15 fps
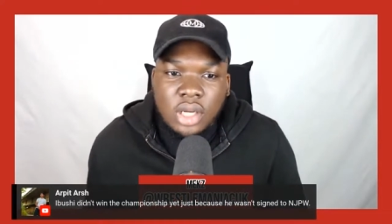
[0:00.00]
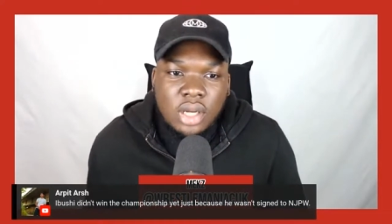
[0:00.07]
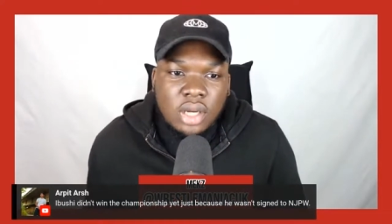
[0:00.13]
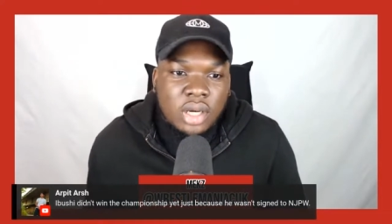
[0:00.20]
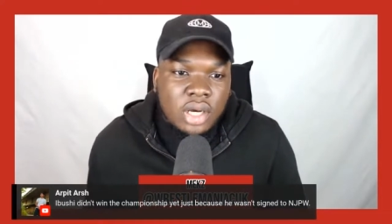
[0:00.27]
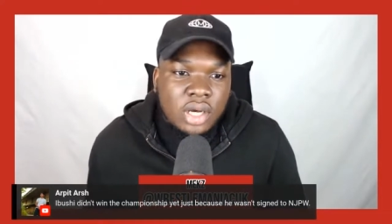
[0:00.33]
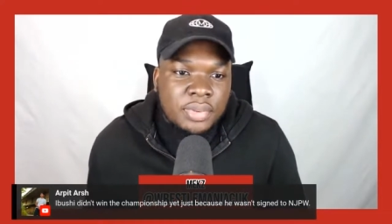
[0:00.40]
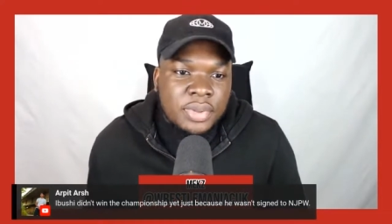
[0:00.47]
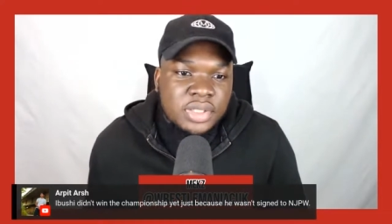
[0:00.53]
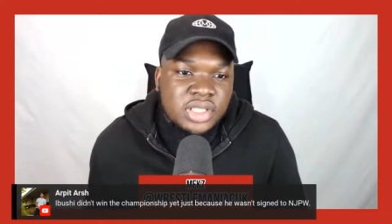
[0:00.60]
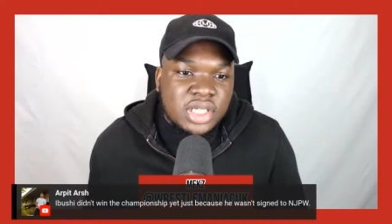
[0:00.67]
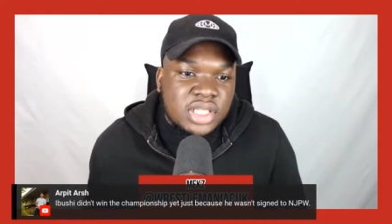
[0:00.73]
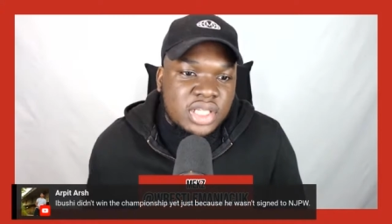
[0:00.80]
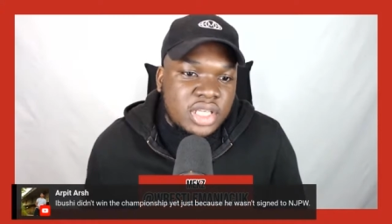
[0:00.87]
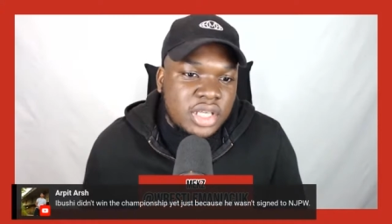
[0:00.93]
Arpit
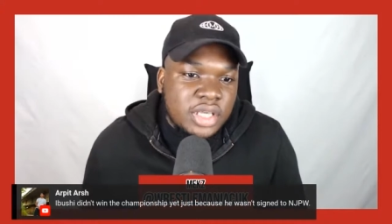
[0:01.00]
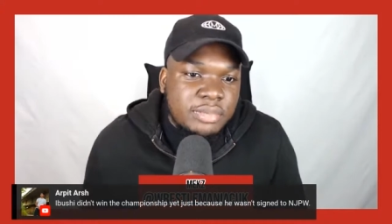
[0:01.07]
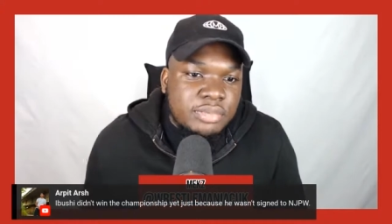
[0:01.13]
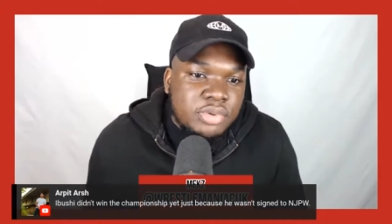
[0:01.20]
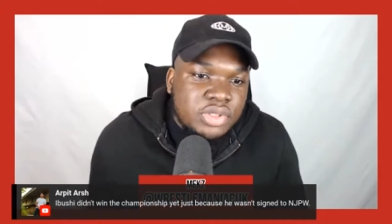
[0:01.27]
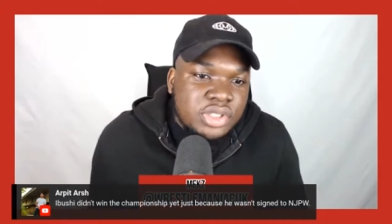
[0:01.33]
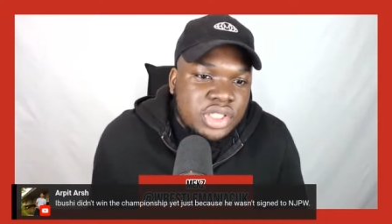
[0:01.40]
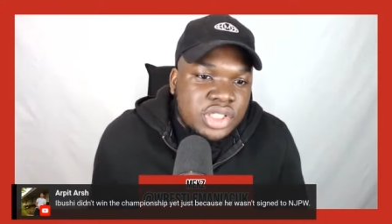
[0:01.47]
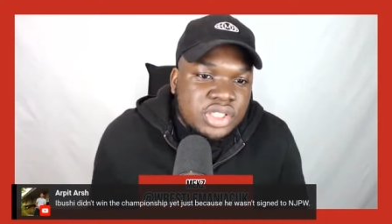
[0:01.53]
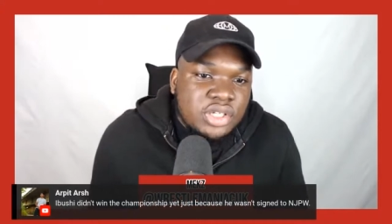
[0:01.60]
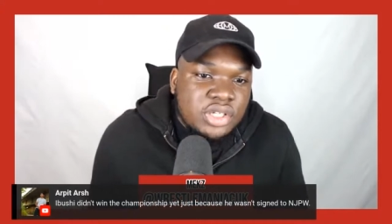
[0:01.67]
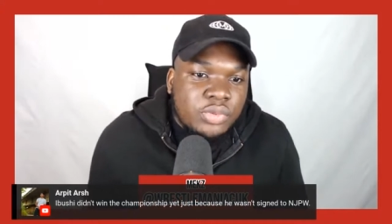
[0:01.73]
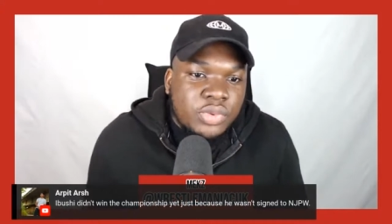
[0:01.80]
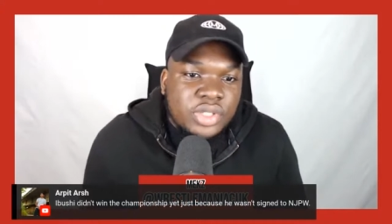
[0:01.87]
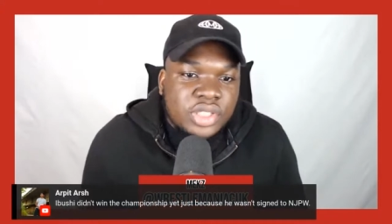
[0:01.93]
said Ibushi
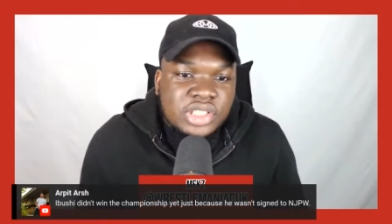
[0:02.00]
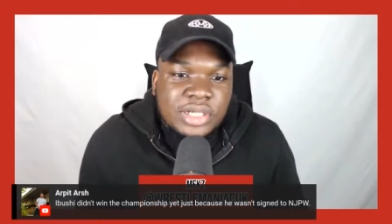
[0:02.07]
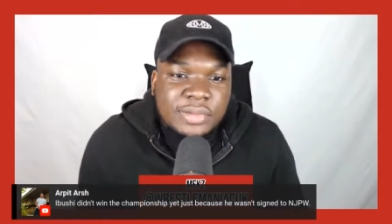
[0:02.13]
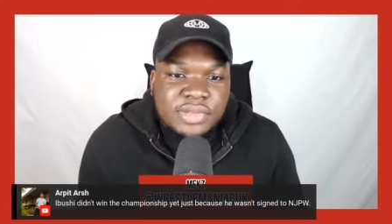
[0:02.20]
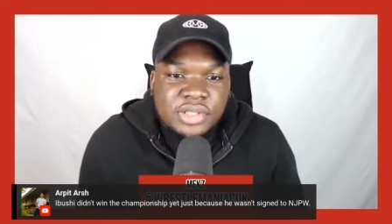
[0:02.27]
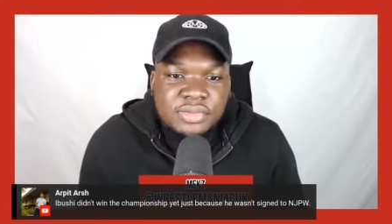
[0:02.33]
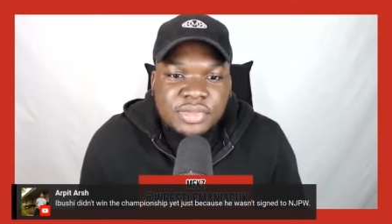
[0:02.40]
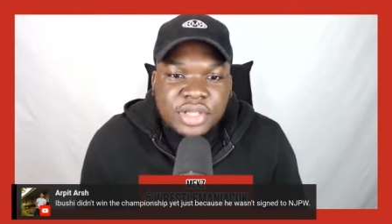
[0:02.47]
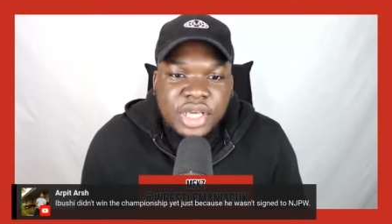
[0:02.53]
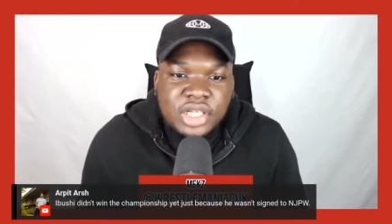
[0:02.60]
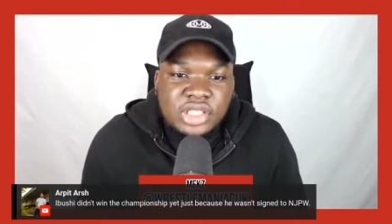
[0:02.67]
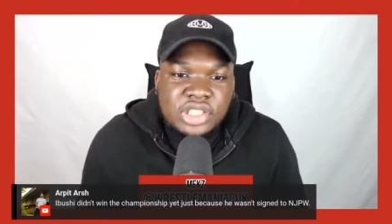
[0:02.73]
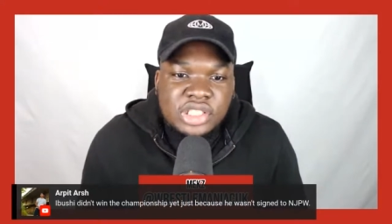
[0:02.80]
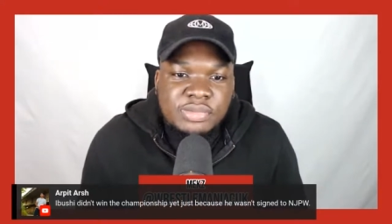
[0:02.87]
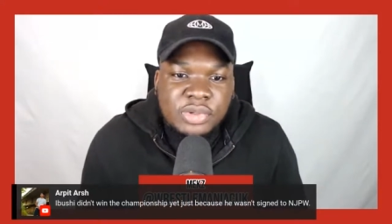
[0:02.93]
didn't win the championship yet
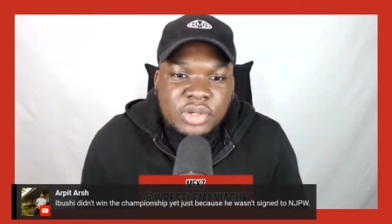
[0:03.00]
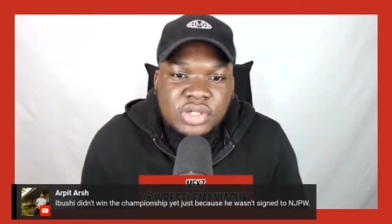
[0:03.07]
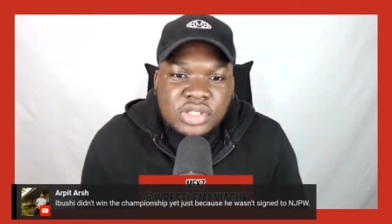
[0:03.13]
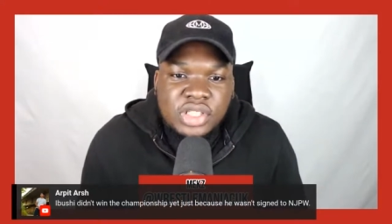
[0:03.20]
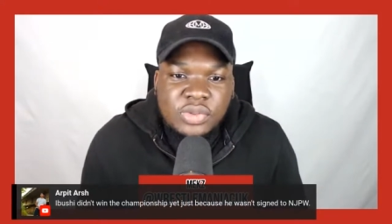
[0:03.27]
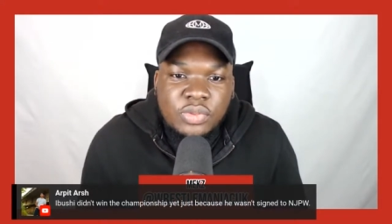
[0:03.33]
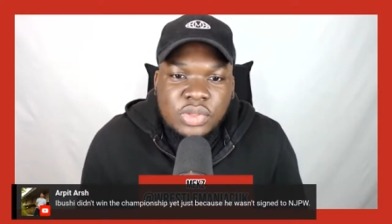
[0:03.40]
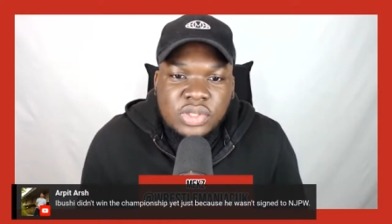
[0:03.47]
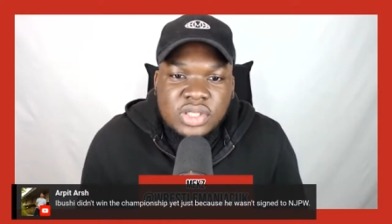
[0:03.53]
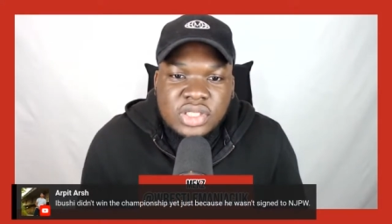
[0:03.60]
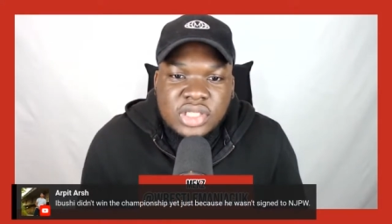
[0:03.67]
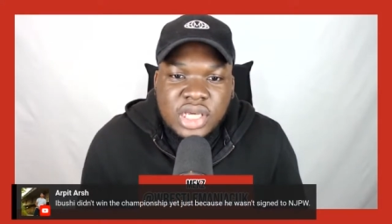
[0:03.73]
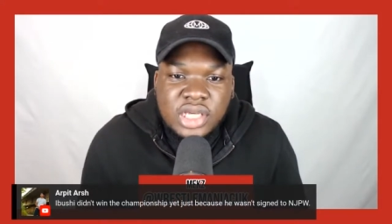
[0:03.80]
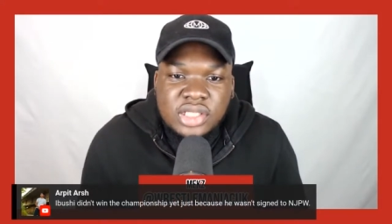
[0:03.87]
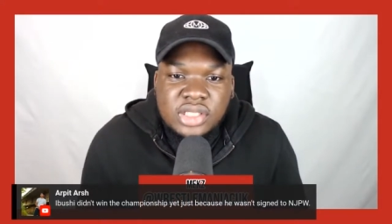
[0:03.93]
just because he wasn't
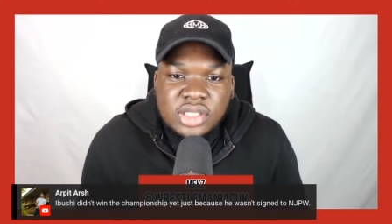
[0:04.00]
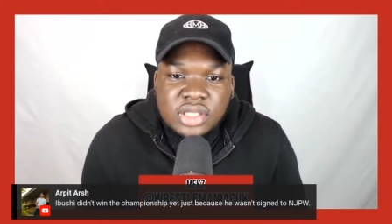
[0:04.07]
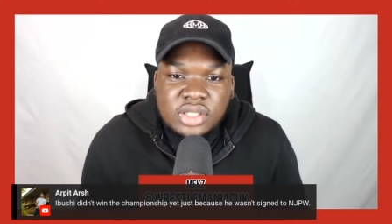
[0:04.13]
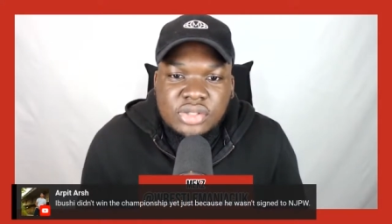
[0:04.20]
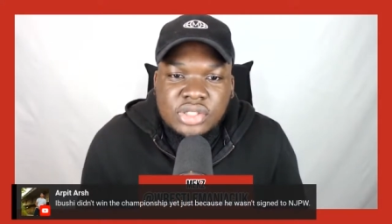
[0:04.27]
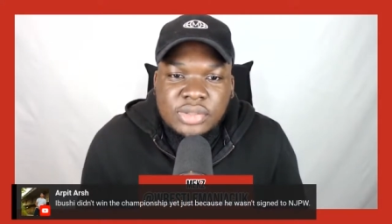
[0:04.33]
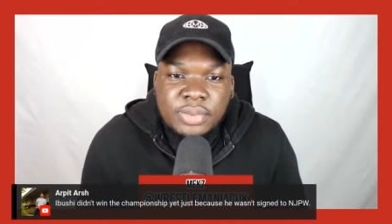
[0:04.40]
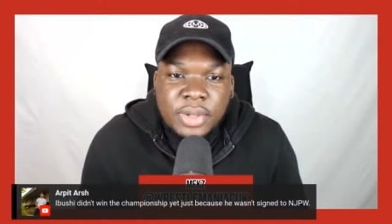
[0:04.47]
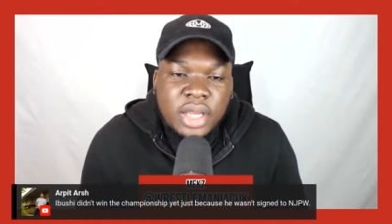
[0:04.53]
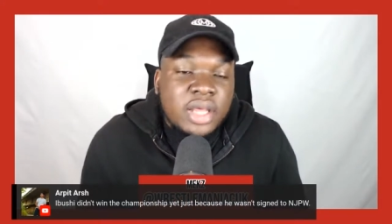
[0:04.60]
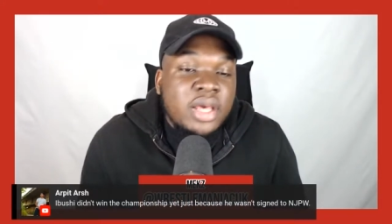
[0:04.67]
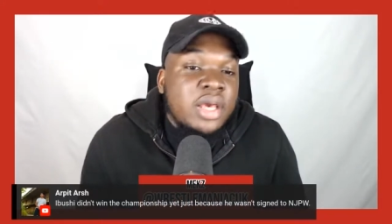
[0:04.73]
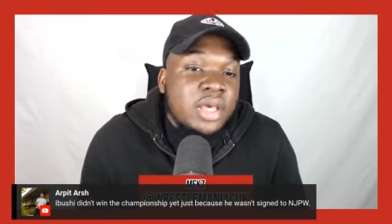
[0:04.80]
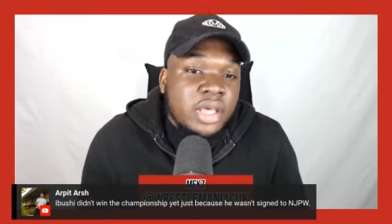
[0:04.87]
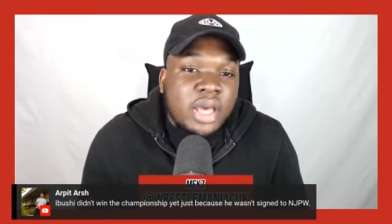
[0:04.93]
signed to New Japan.
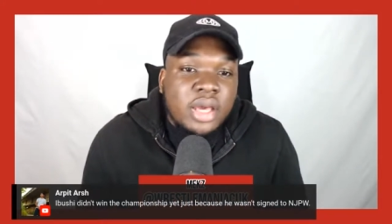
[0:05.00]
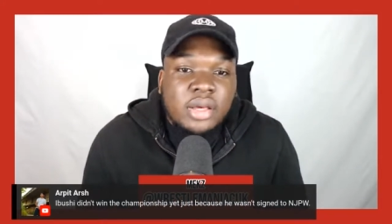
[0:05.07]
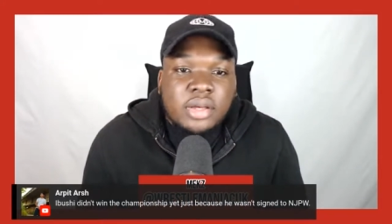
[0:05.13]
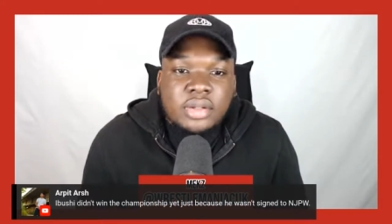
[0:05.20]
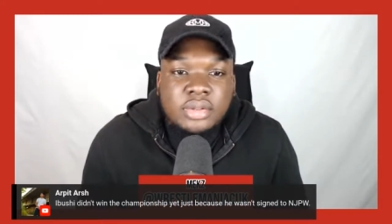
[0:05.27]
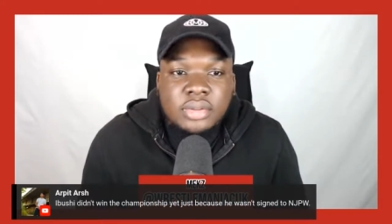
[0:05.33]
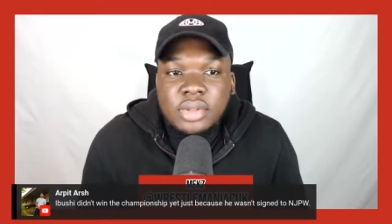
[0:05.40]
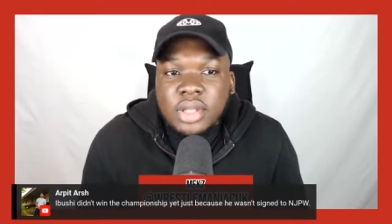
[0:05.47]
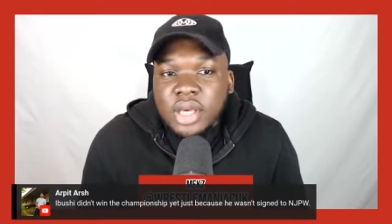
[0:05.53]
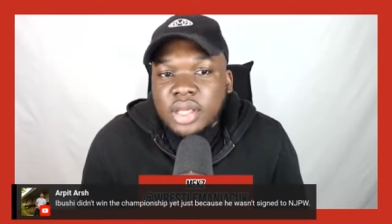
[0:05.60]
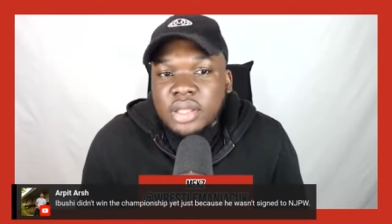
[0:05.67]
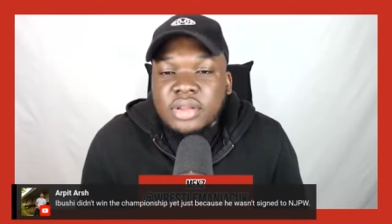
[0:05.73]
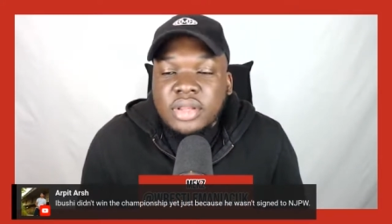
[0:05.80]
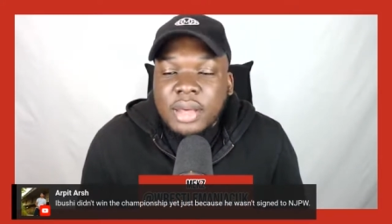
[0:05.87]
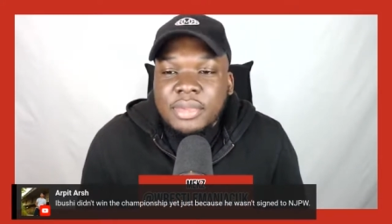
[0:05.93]
Yeah.
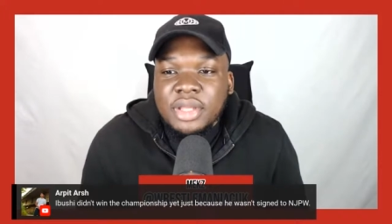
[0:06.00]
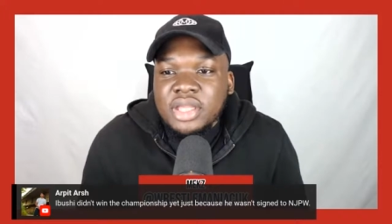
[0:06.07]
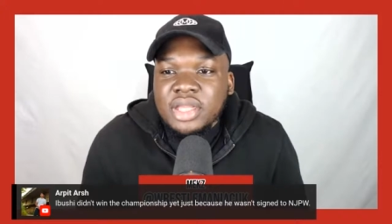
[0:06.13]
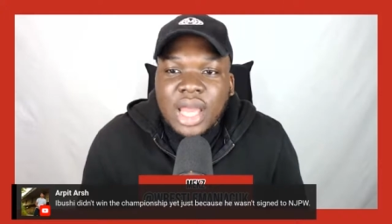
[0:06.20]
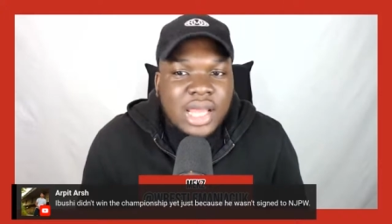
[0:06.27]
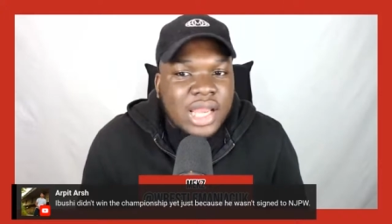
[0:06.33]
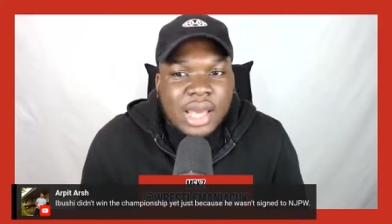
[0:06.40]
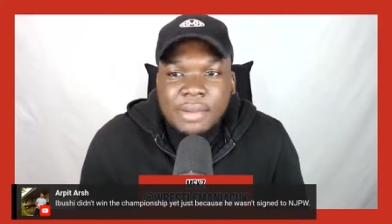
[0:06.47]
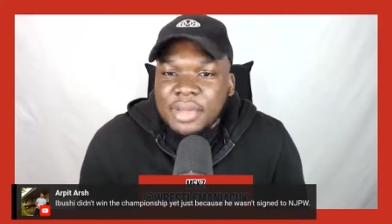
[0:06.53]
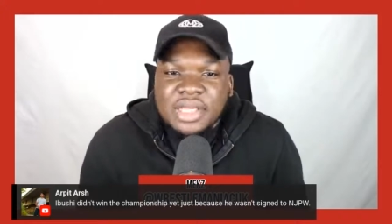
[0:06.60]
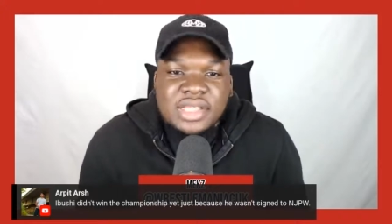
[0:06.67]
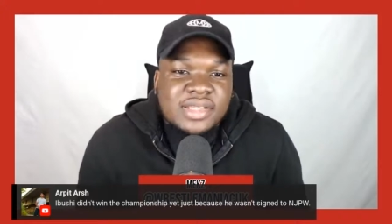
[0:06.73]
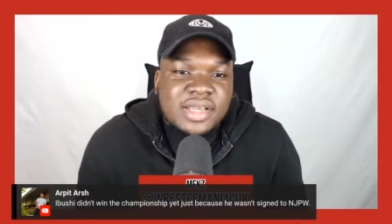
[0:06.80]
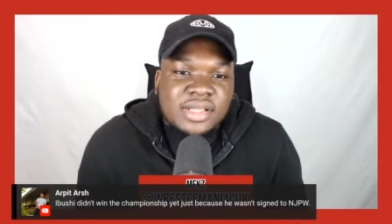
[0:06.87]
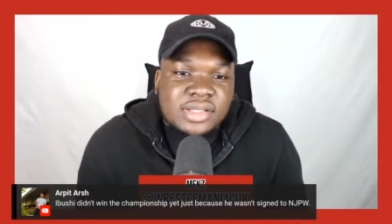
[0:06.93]
I mean, and that
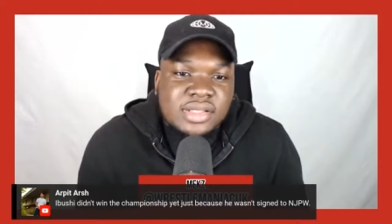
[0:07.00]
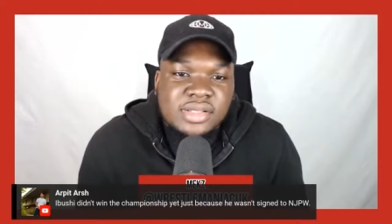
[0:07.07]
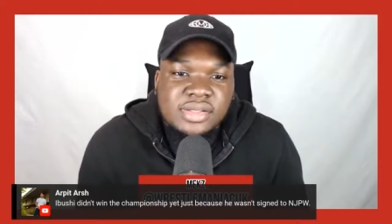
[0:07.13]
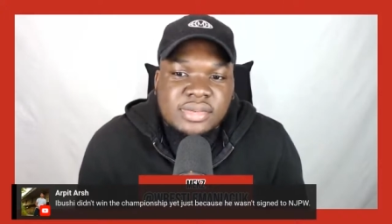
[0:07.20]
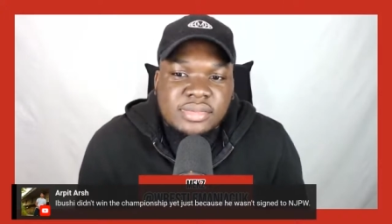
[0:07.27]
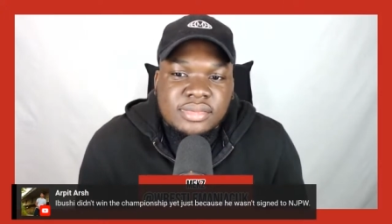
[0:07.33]
makes sense.